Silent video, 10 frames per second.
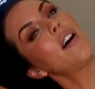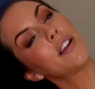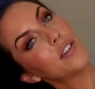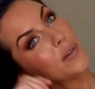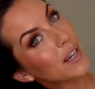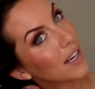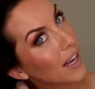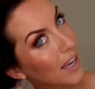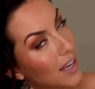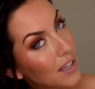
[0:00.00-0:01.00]
to do it.
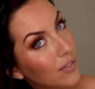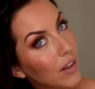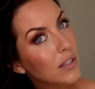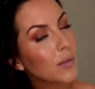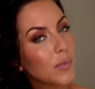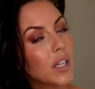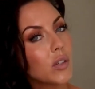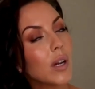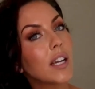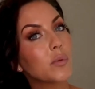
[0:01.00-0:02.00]
And if that's something you
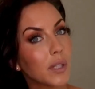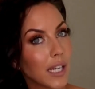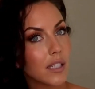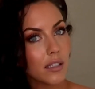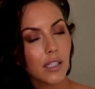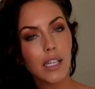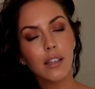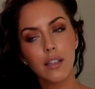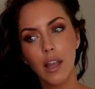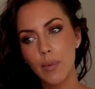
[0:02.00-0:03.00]
guys would like to see,
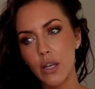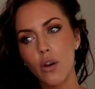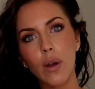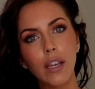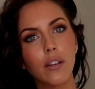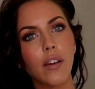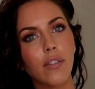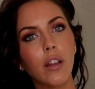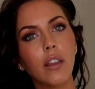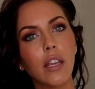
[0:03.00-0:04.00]
then let me know. I can
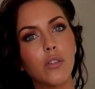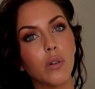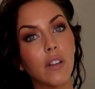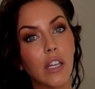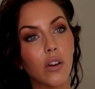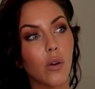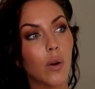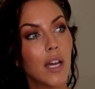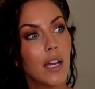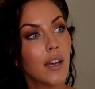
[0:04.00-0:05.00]
definitely do a video
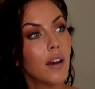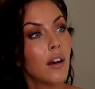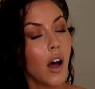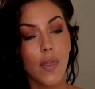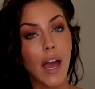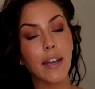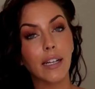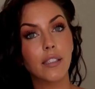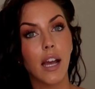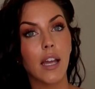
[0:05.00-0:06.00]
on that
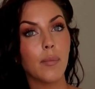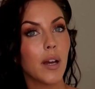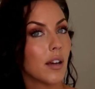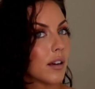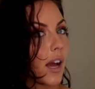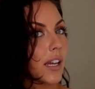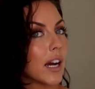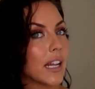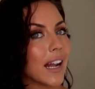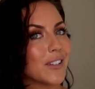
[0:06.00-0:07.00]
next time I
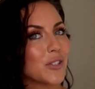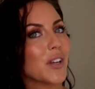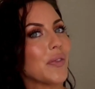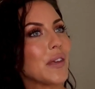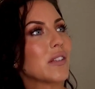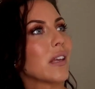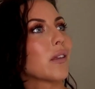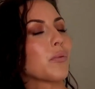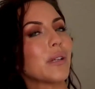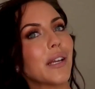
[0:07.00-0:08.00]
cut it. I just cut this like
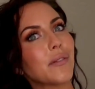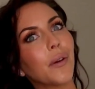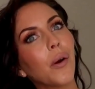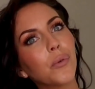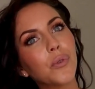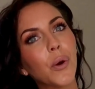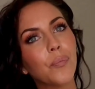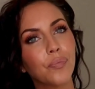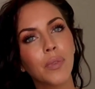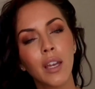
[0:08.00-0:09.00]
3 days ago, so
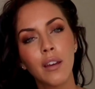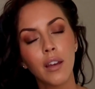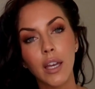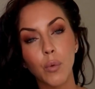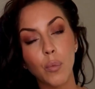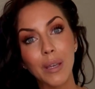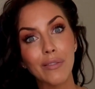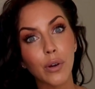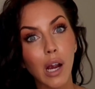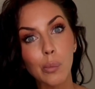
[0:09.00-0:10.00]
it won't be
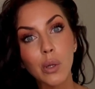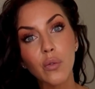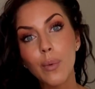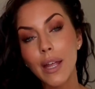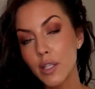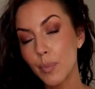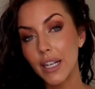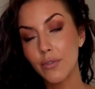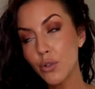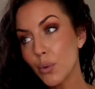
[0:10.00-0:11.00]
for a couple of months. But
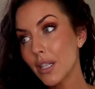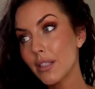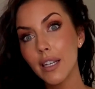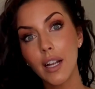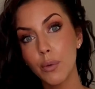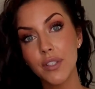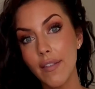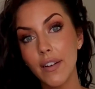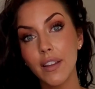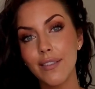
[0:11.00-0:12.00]
if you do want to see it, I will
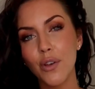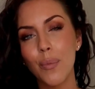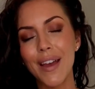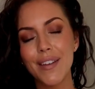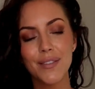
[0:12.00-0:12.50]
definitely film it.